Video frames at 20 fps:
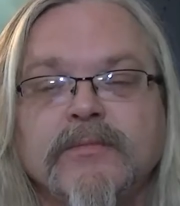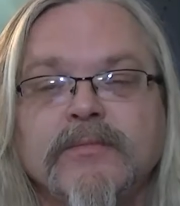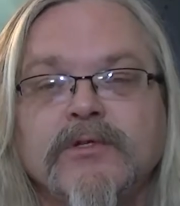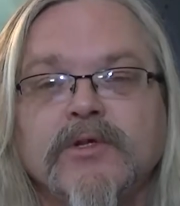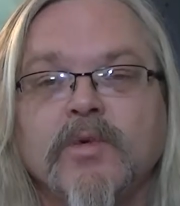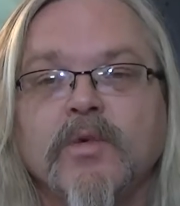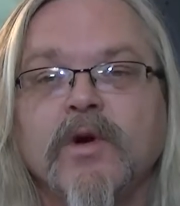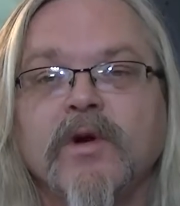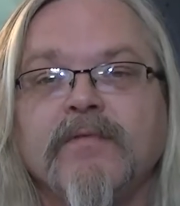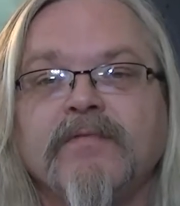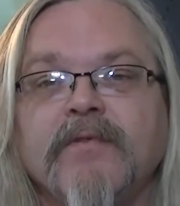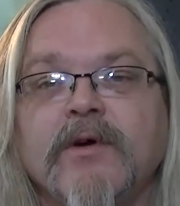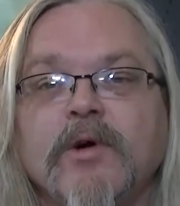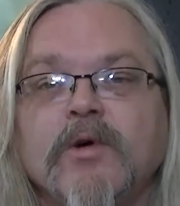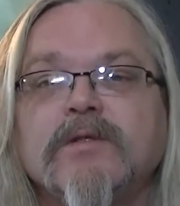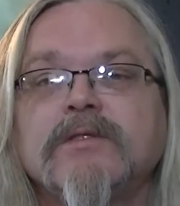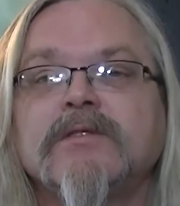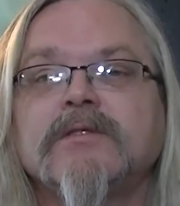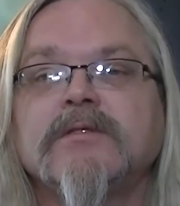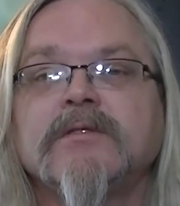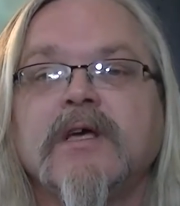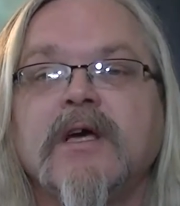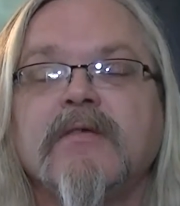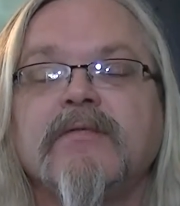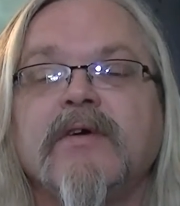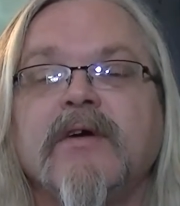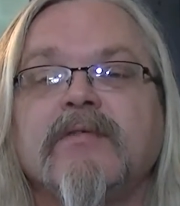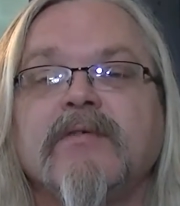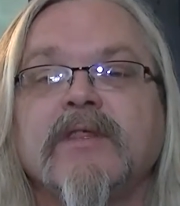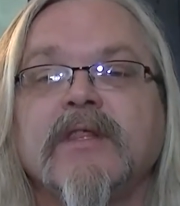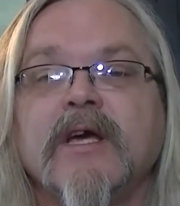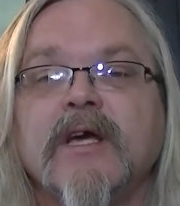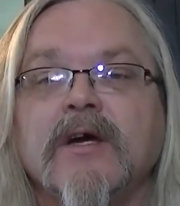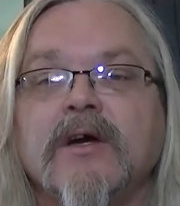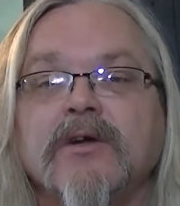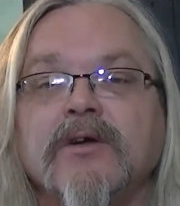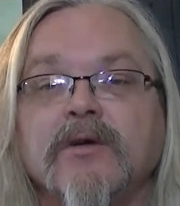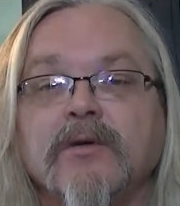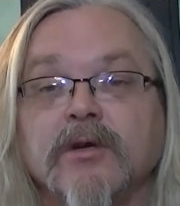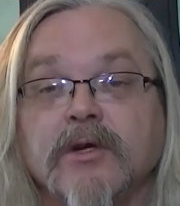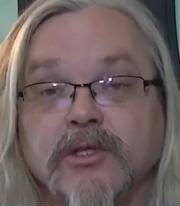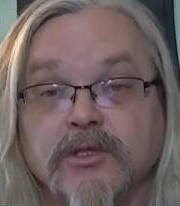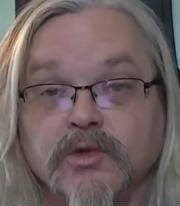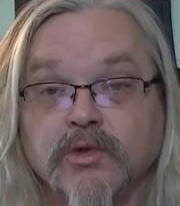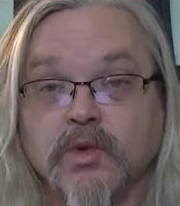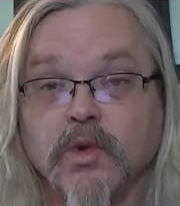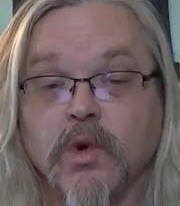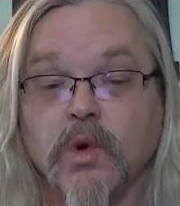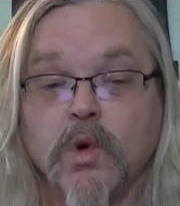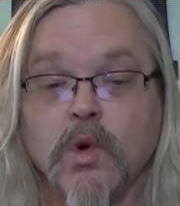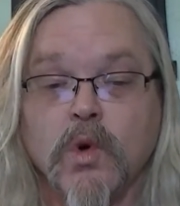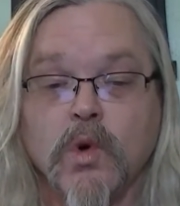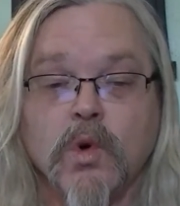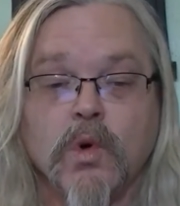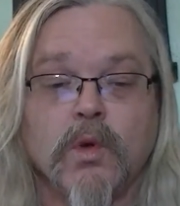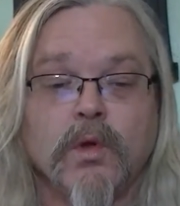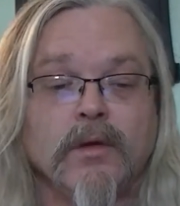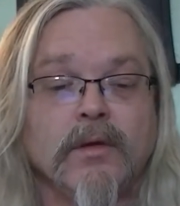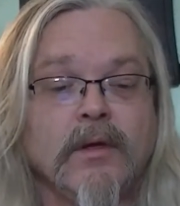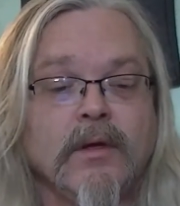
Don't worry, folks. They have everything under control.